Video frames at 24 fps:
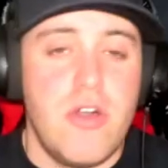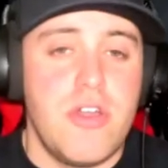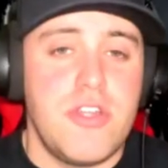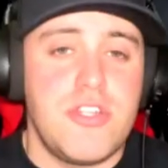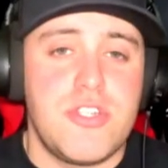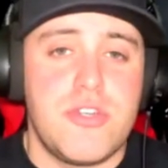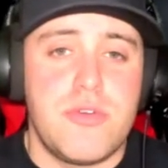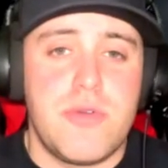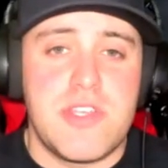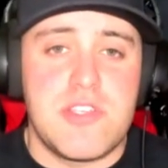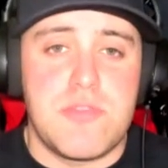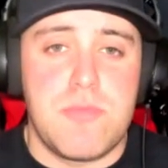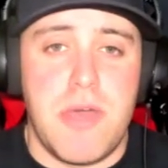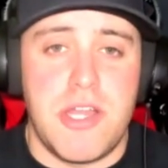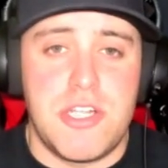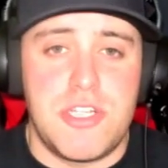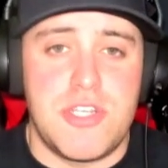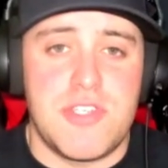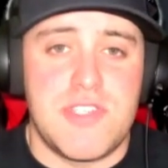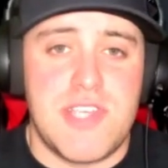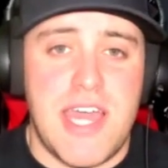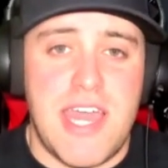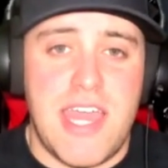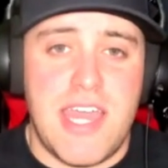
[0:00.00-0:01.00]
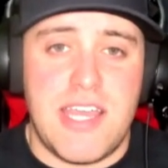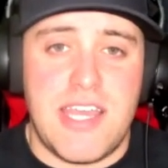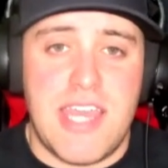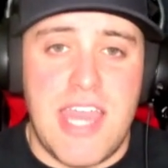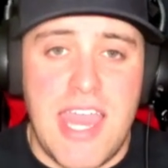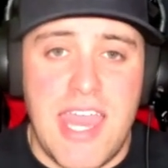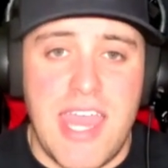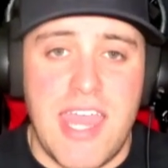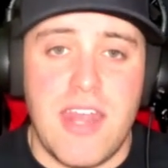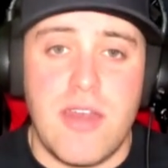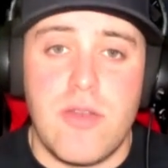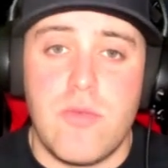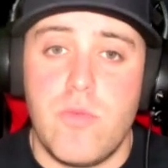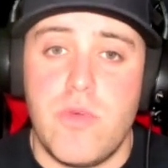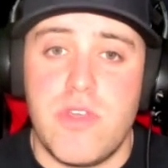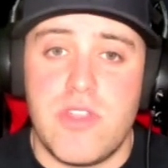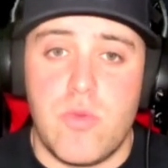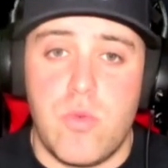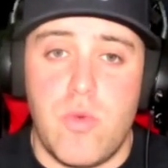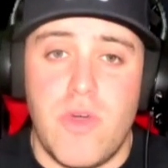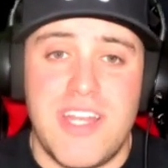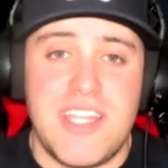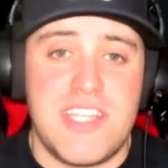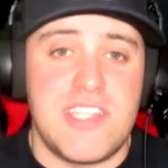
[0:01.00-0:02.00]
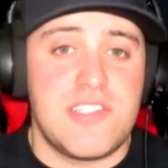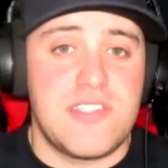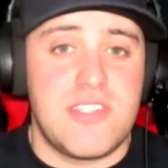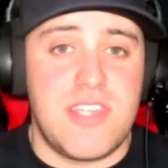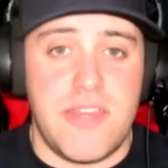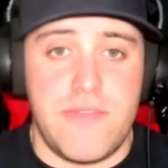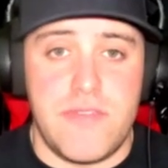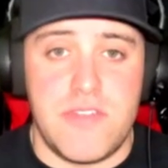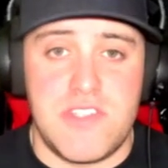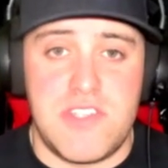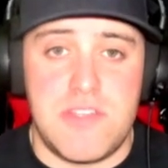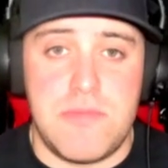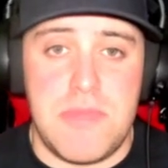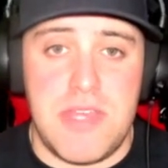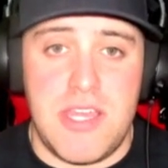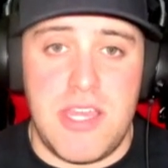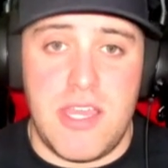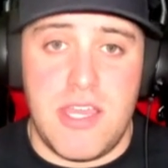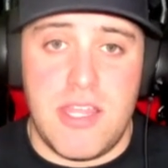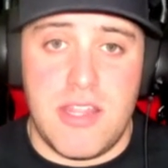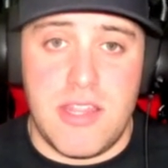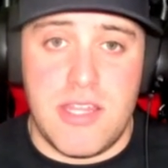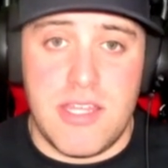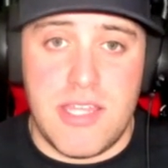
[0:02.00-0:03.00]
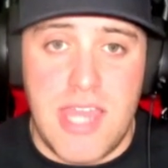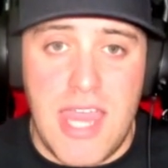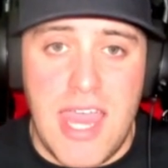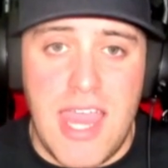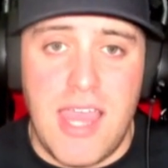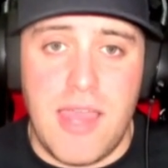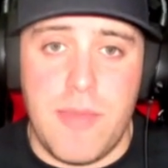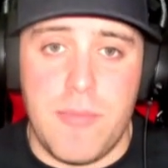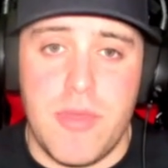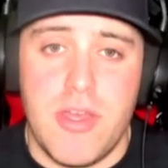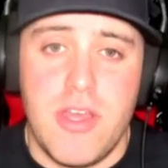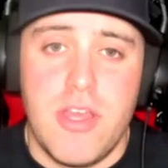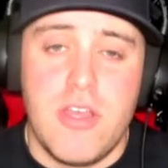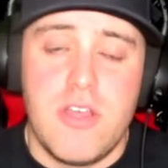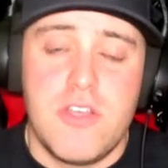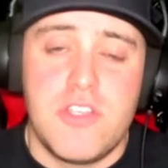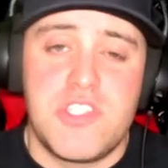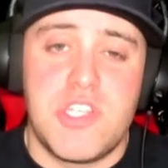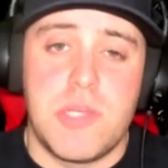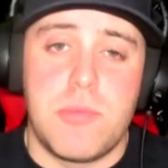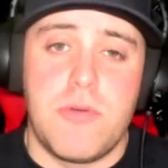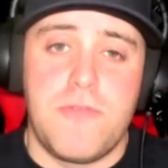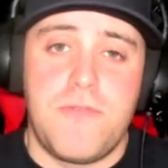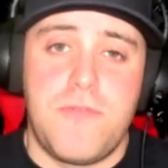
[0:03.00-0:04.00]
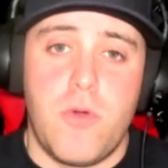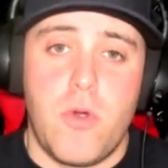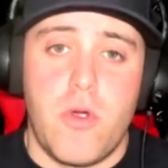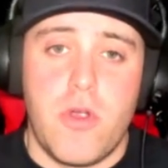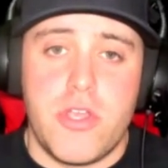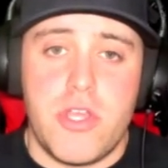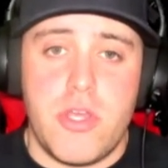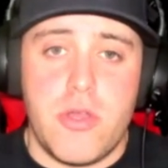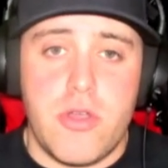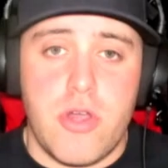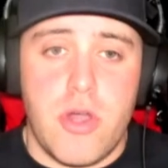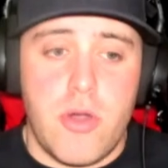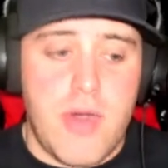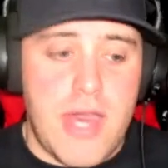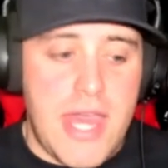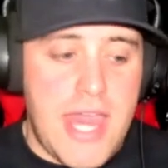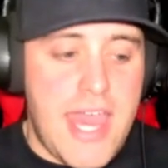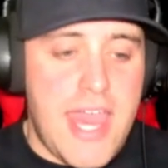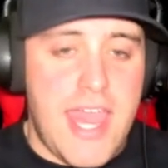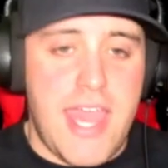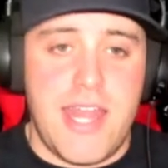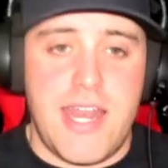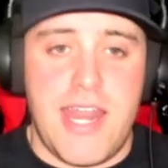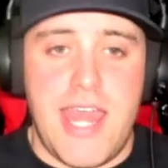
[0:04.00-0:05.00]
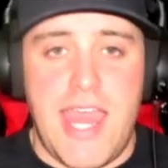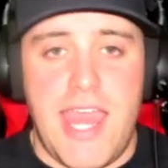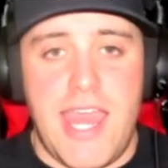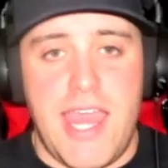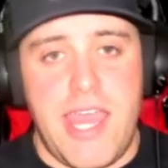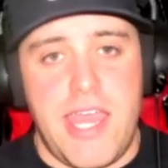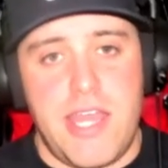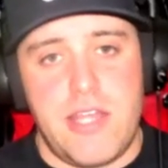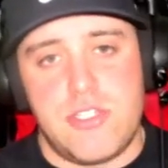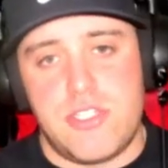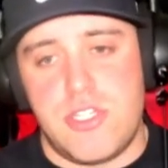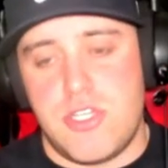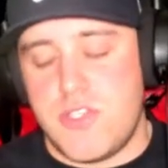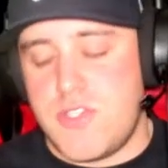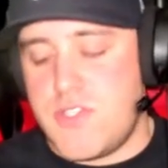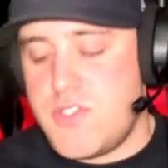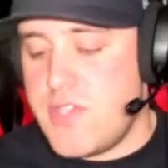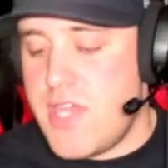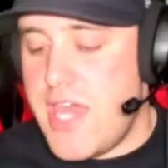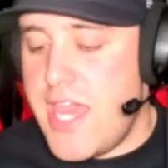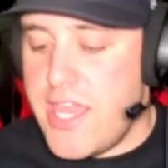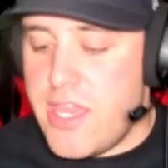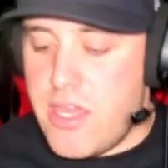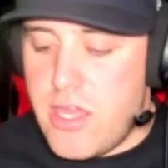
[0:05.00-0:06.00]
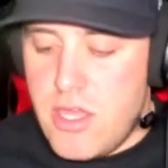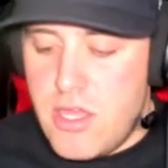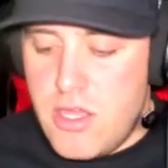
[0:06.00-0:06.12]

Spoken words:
can only do as much as I can with what is given to me in the game. So before you go ahead and just